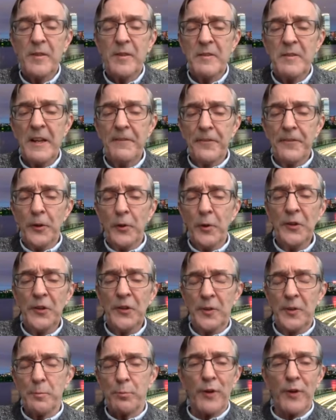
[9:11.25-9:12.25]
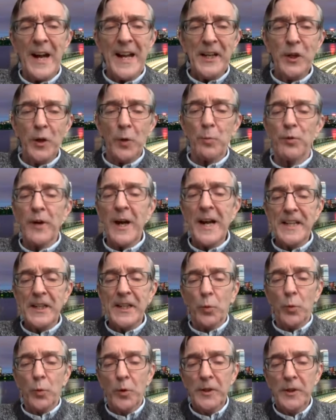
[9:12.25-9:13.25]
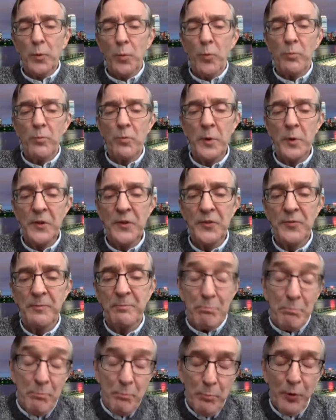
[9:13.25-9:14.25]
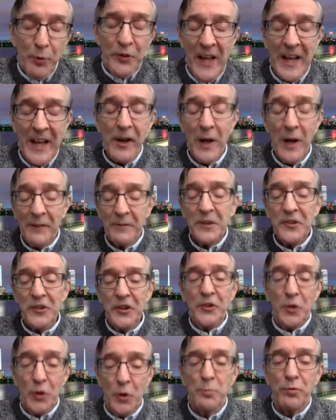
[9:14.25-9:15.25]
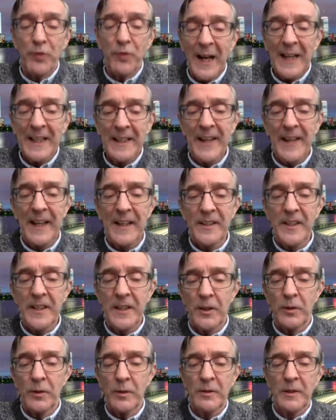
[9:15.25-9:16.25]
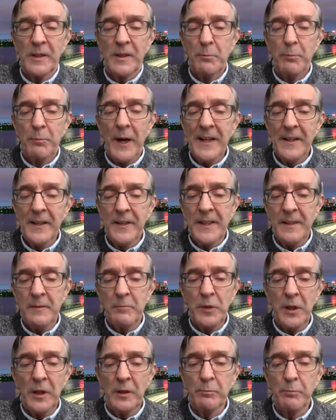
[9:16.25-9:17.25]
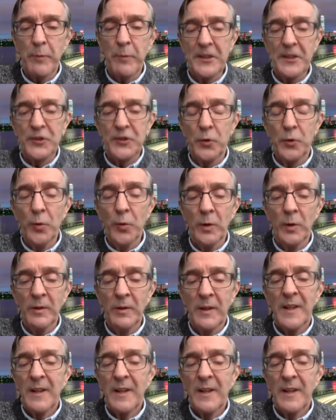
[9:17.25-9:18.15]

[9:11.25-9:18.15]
the first Brian O'Brien Award was presented obviously to Brian that year by the, you know, by the school.